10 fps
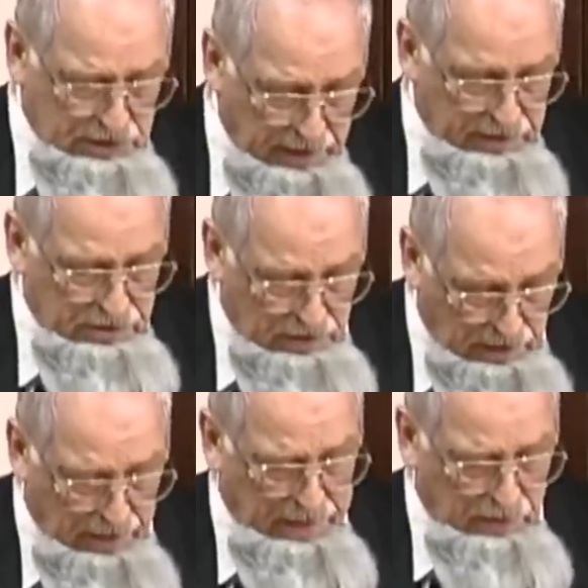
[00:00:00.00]
state to
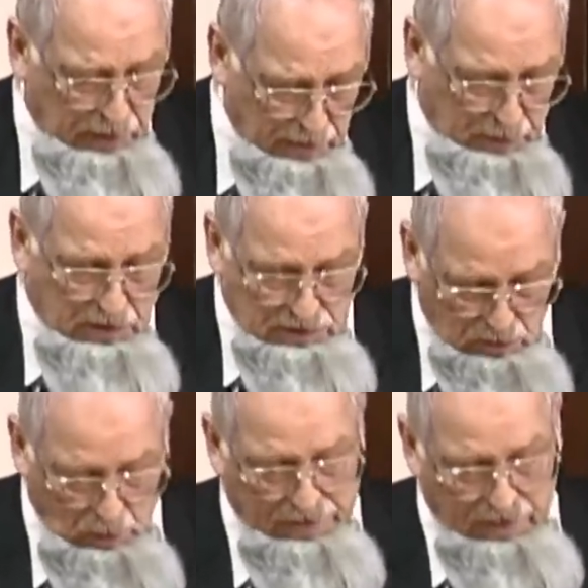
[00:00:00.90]
deny to any
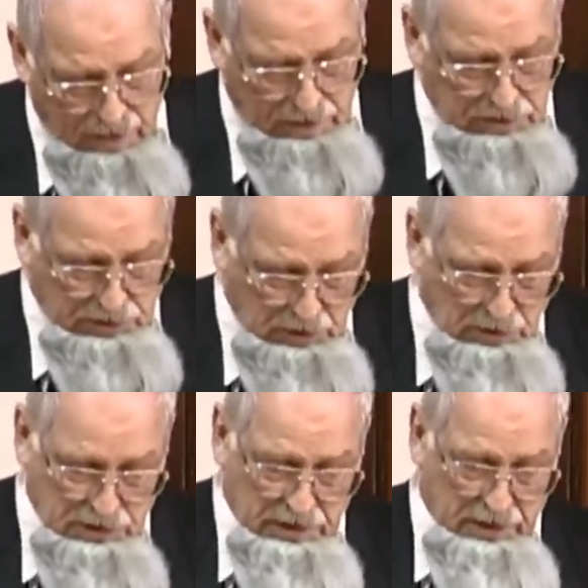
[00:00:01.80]
person within its
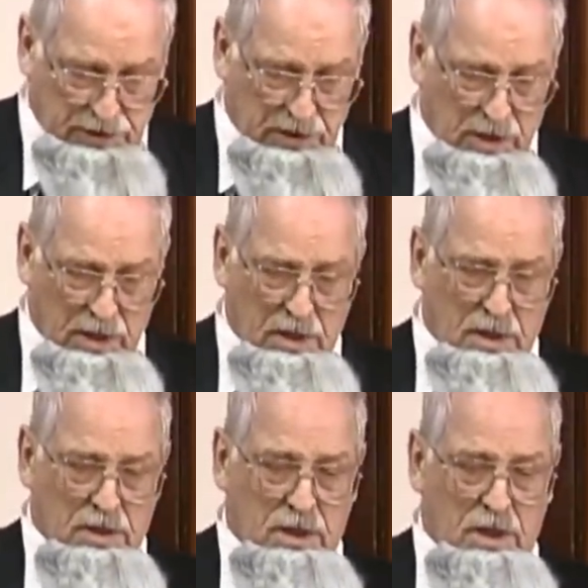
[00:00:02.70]
jurisdiction
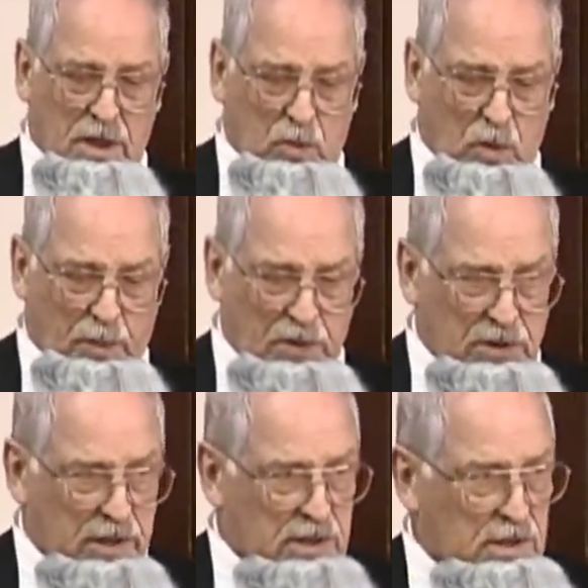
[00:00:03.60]
the equal
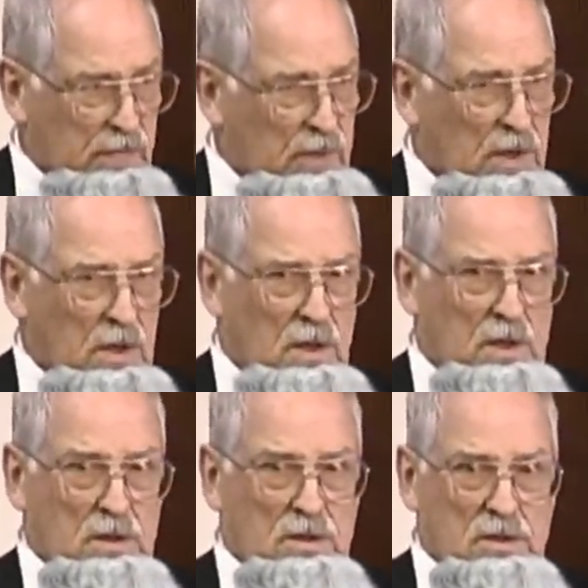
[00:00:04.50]
protection of the
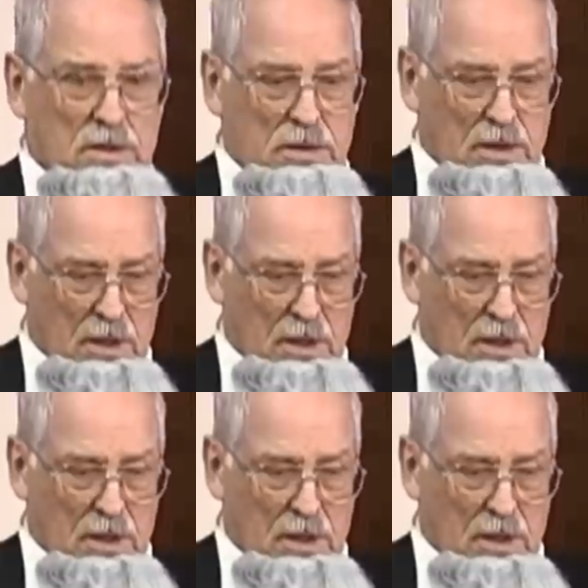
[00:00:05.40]
laws.